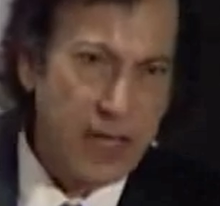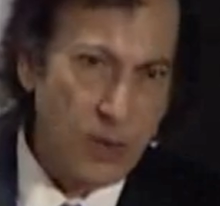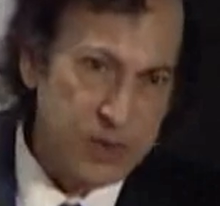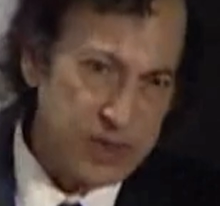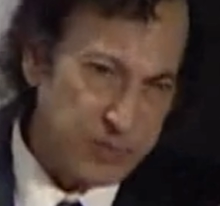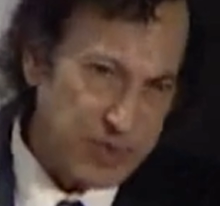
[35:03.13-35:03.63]
that
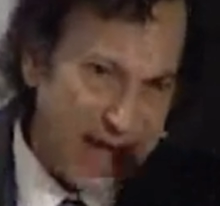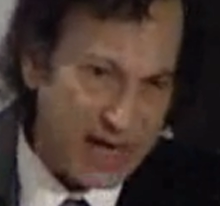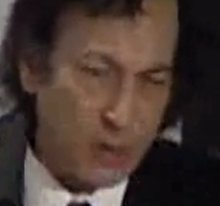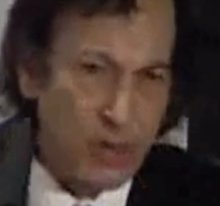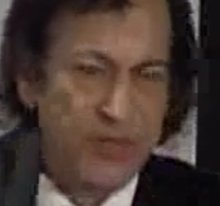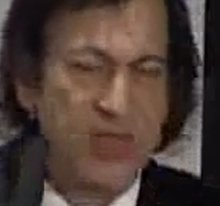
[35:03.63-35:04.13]
was the
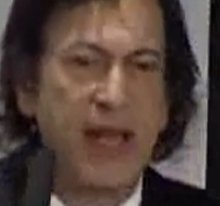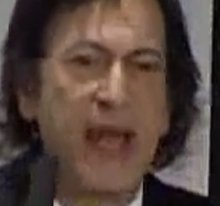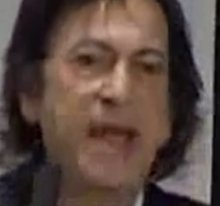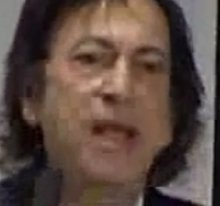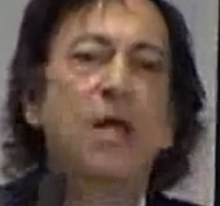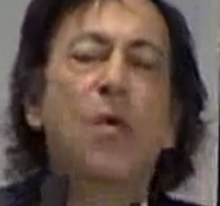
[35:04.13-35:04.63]
piano of the
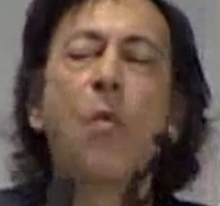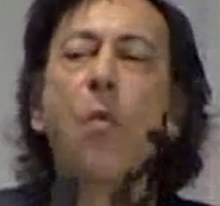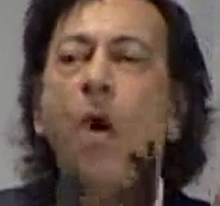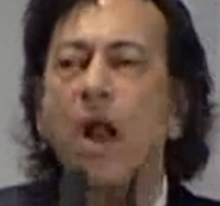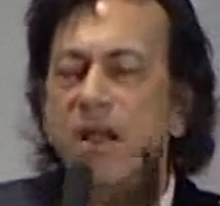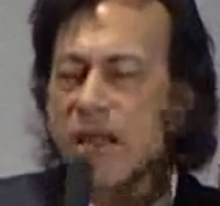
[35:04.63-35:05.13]
day,
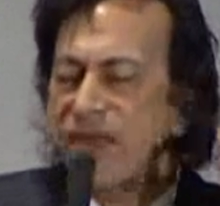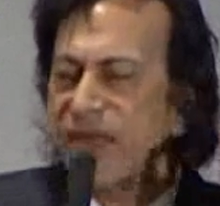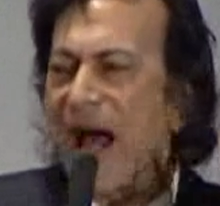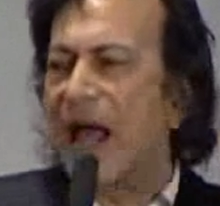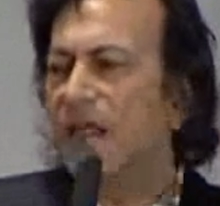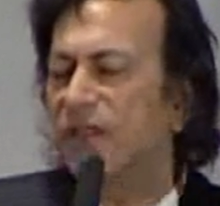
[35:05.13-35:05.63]

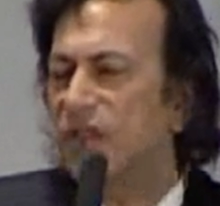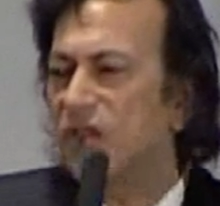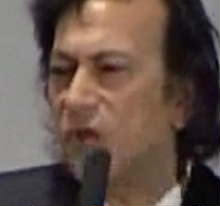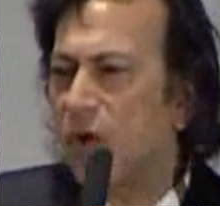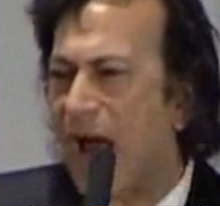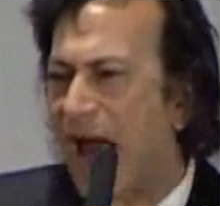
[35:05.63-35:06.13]

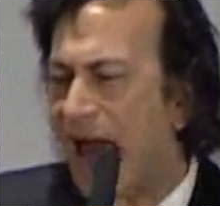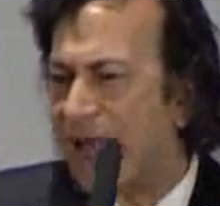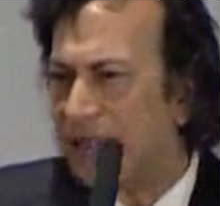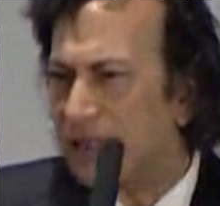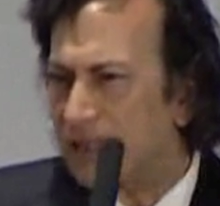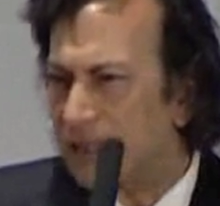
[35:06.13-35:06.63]
1,000
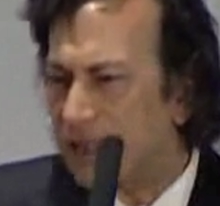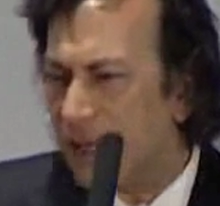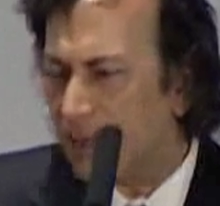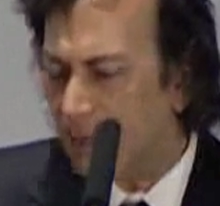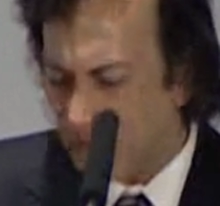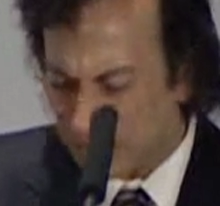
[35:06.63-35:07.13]
grands. They
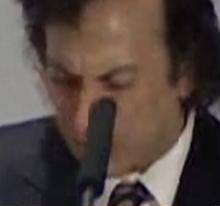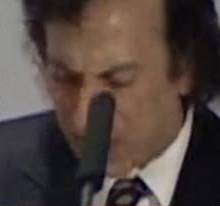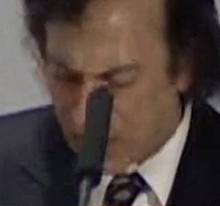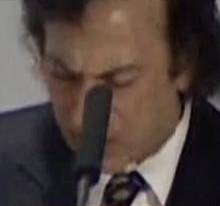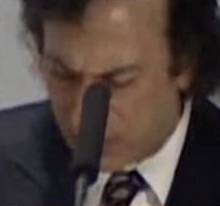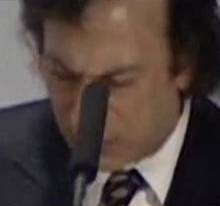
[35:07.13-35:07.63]
were much
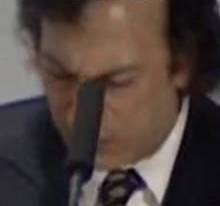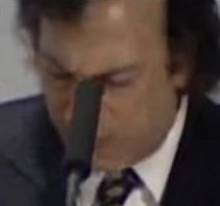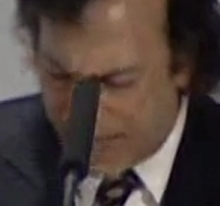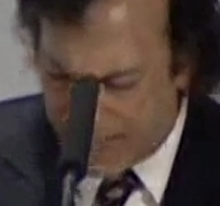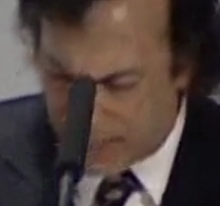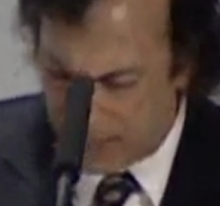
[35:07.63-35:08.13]
harder to
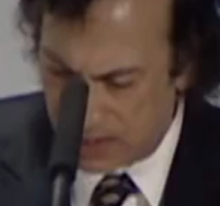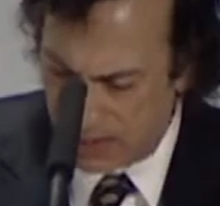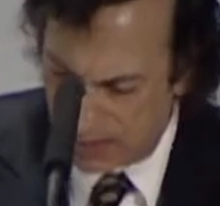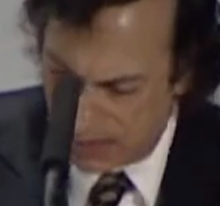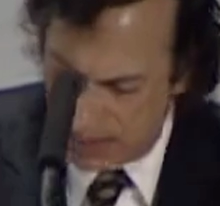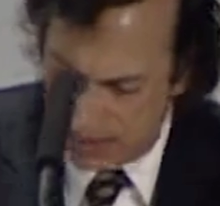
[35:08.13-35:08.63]
make.
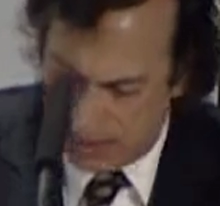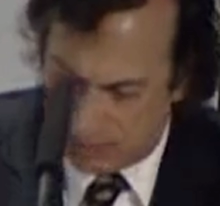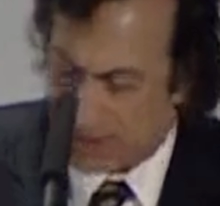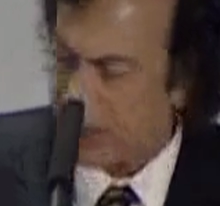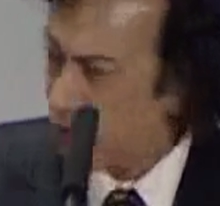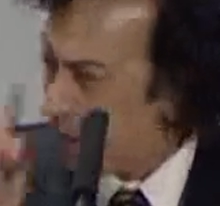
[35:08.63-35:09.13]

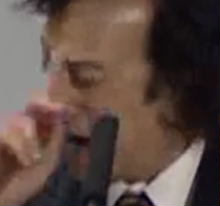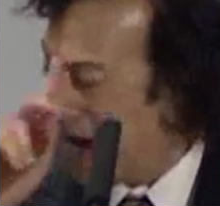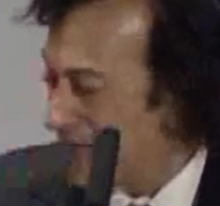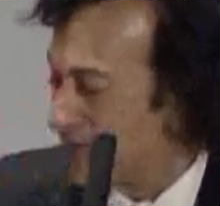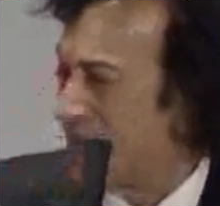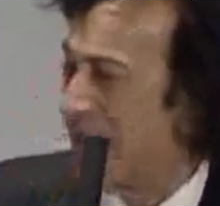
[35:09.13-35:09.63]
But the
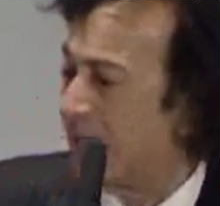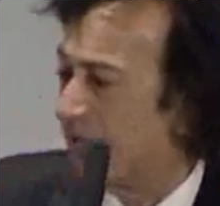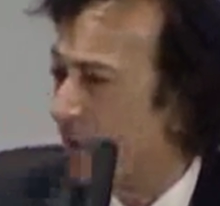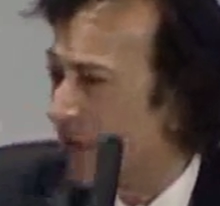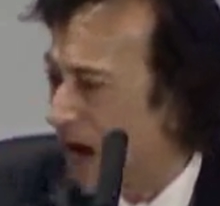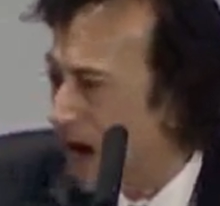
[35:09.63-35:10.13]
grand came
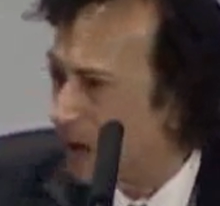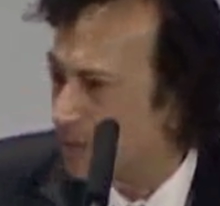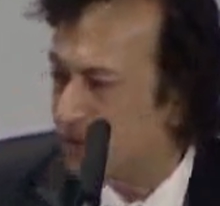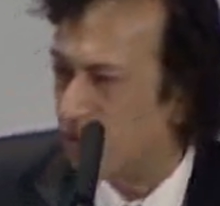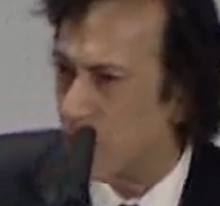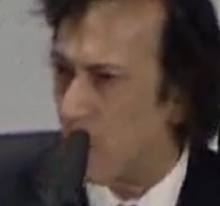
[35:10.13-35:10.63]
from the
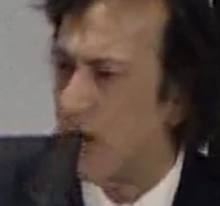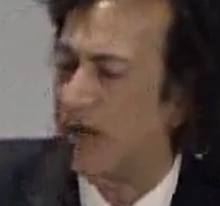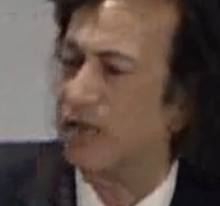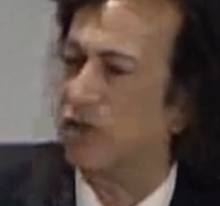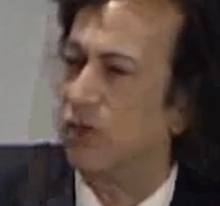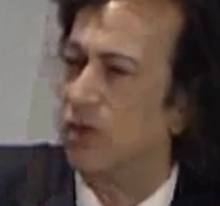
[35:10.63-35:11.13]
harpsichord,
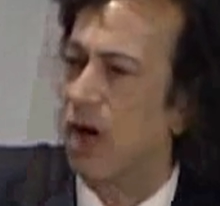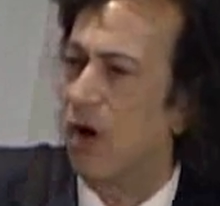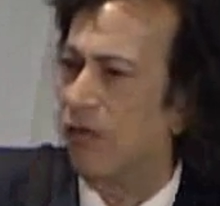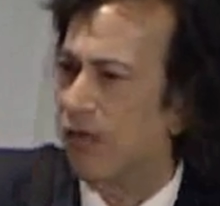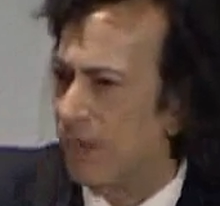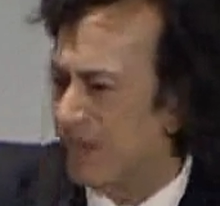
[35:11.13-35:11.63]
as you
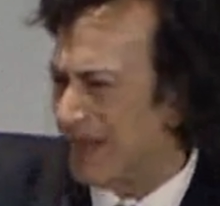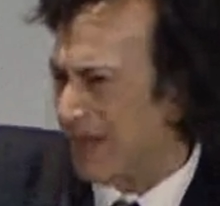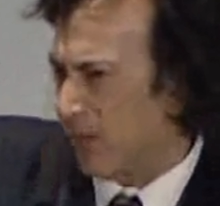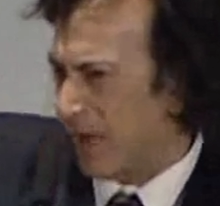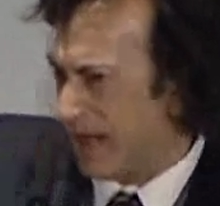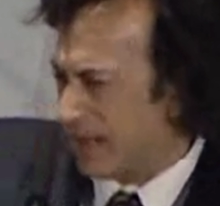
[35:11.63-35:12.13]
know, from the
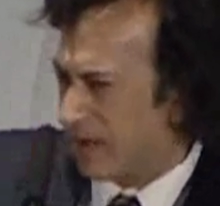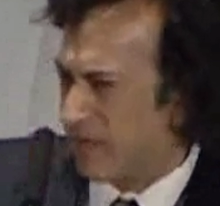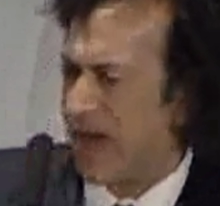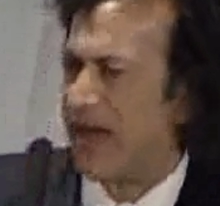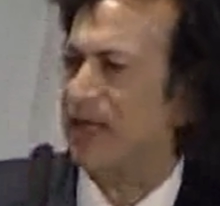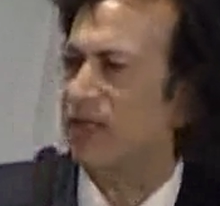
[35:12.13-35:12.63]
winged
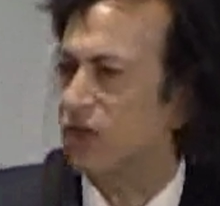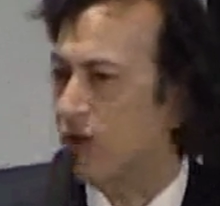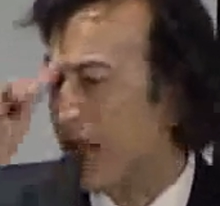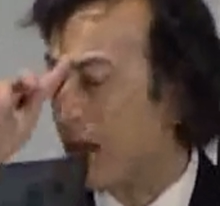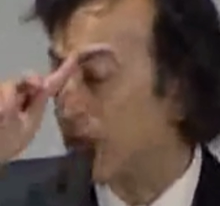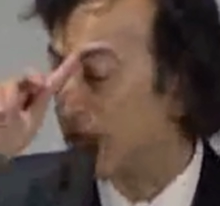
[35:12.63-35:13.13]
thing, so
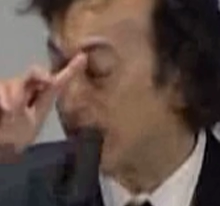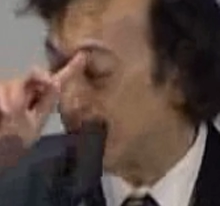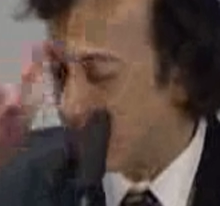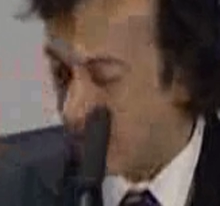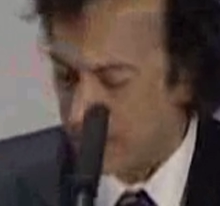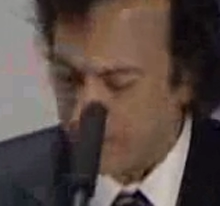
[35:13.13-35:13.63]
that was still
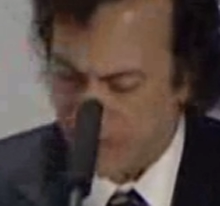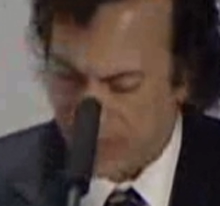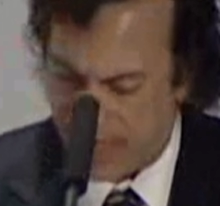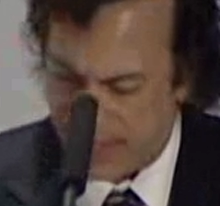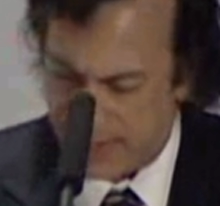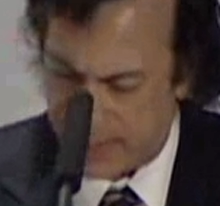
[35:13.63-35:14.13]
part of the
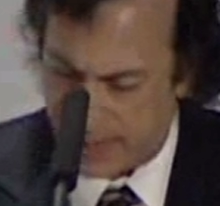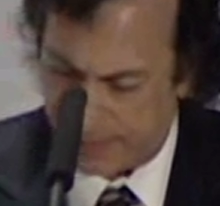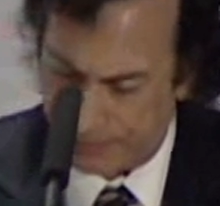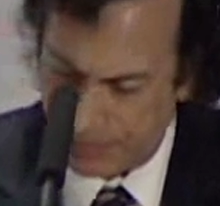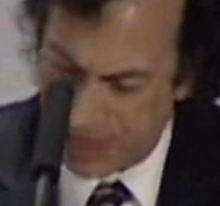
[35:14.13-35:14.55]
idea.